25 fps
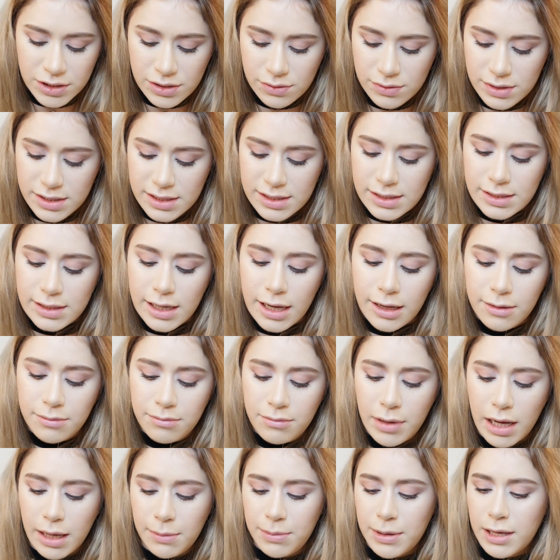So
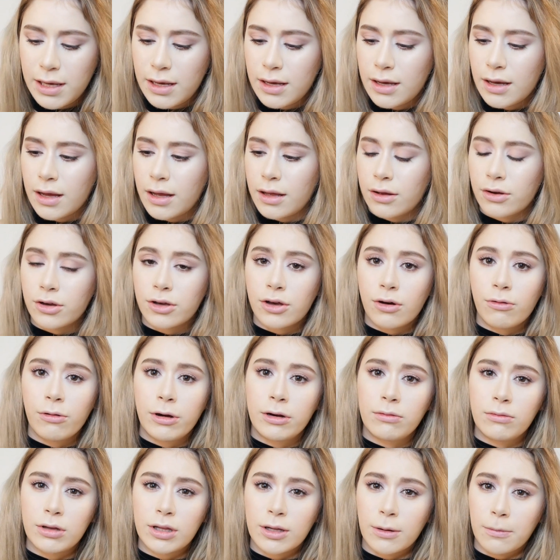instead, maybe I'll
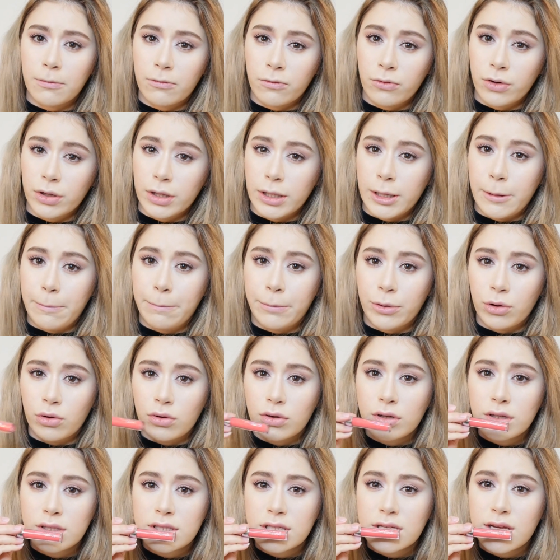go in with a really
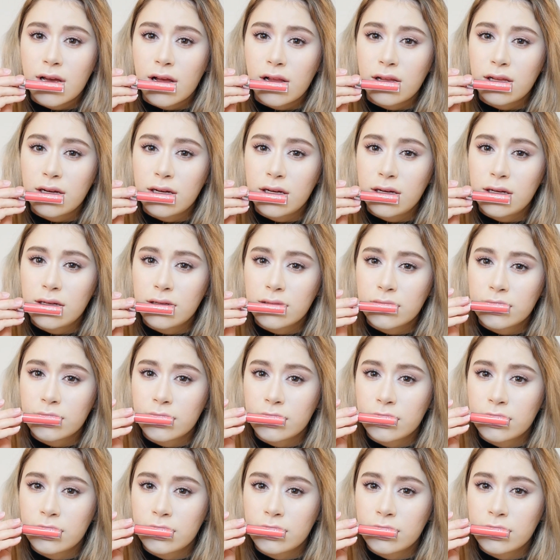bold color.